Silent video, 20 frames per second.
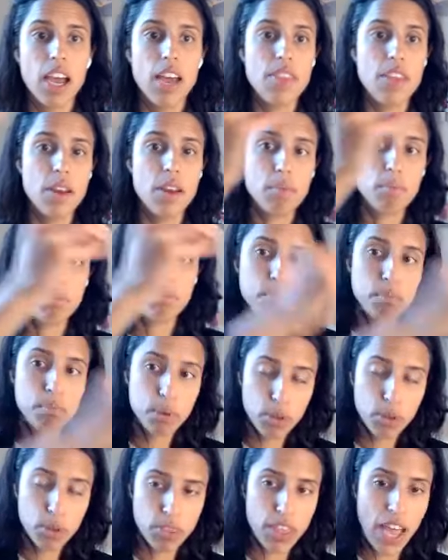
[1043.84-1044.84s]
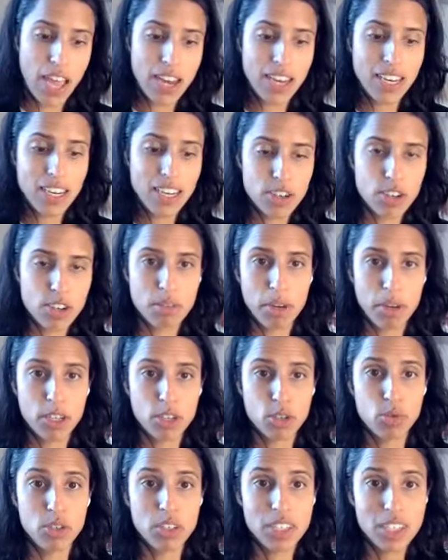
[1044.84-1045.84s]
and then put that into the
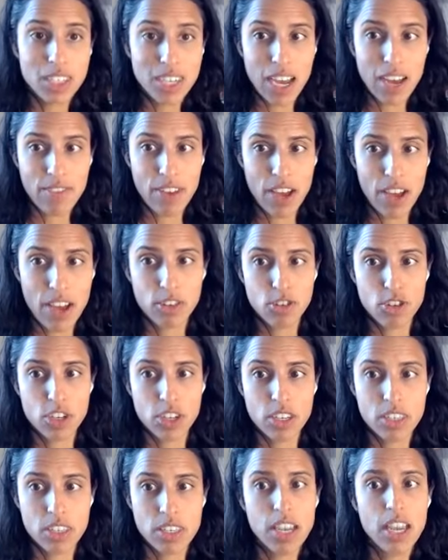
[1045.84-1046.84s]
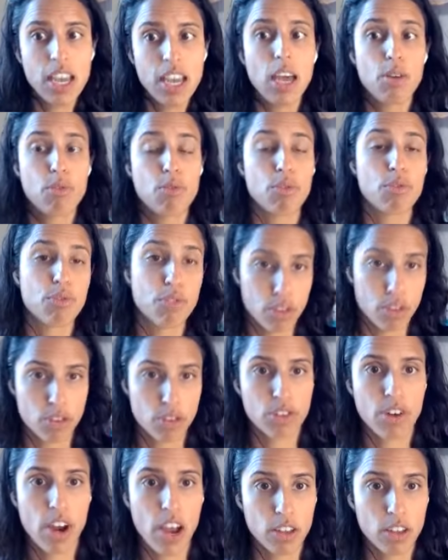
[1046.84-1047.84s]
mice who did have allergies and
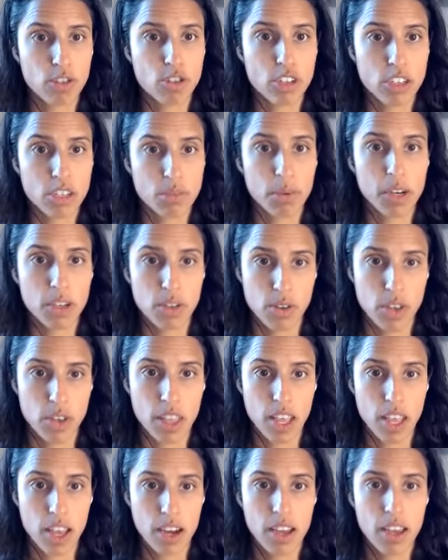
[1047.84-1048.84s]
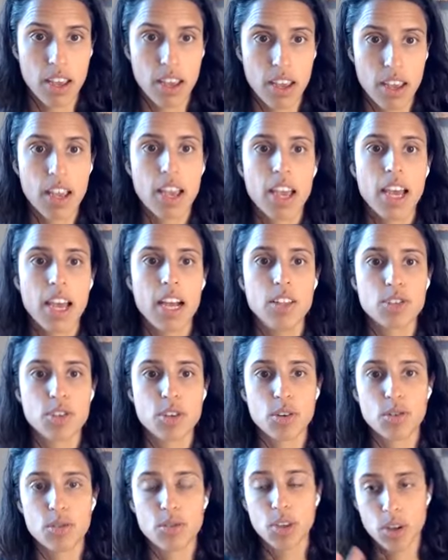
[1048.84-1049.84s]
reverse their allergies by doing that. And
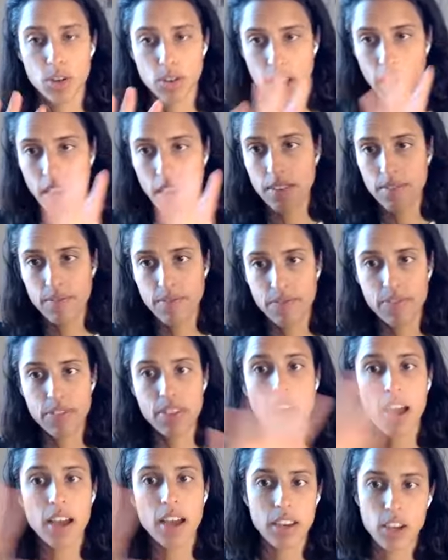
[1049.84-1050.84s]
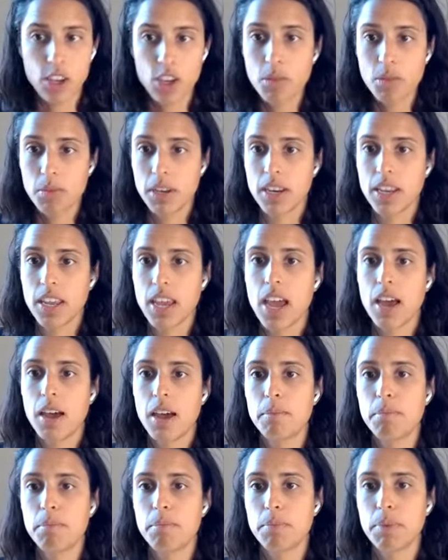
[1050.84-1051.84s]
so, you mm-hmm. know, again, not in human
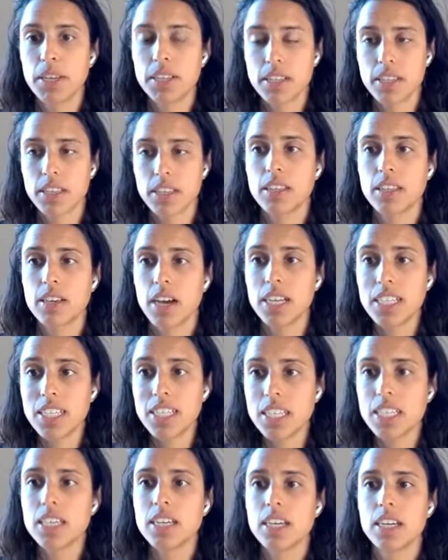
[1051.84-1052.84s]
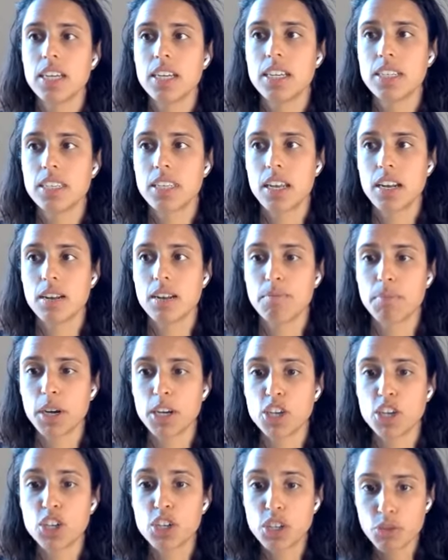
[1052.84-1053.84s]
yet, but basically the idea is that
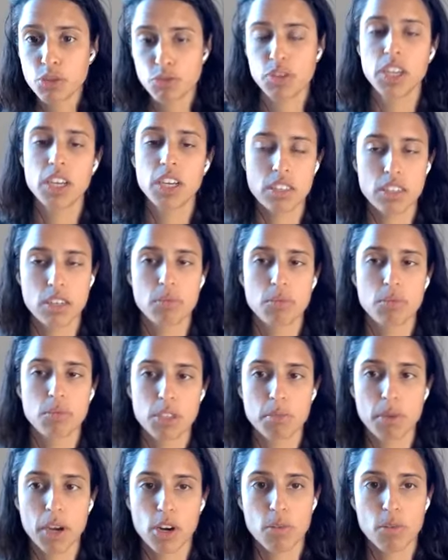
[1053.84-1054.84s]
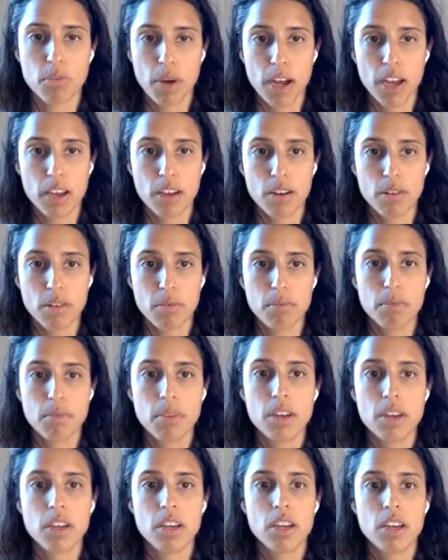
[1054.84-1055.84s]
by shifting someone's microbiome,
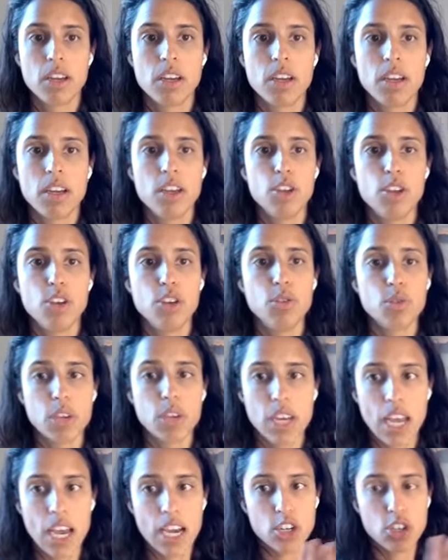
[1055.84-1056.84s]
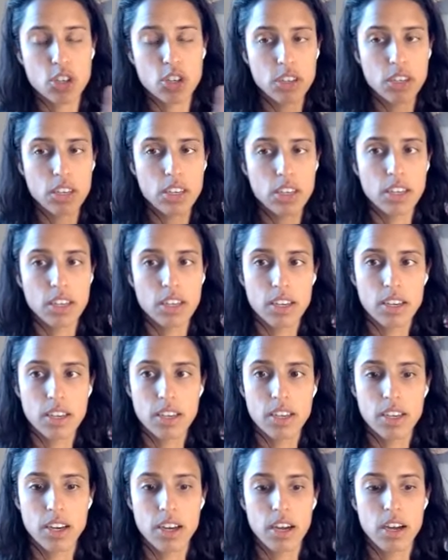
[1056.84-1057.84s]
you can actually,
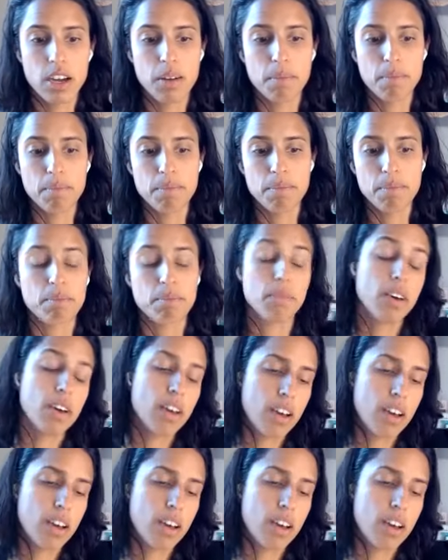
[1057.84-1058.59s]
um,